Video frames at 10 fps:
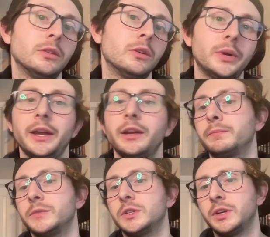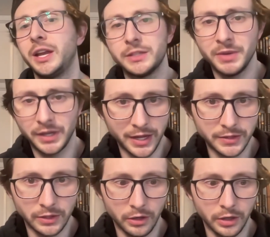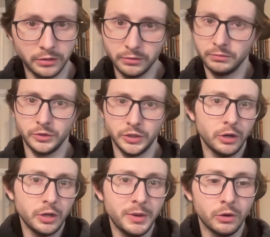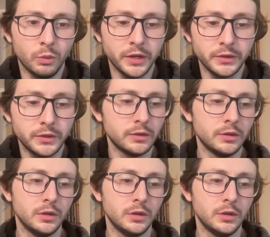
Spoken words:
Okay, it's against Mackenzie Dern. She's already beat her once,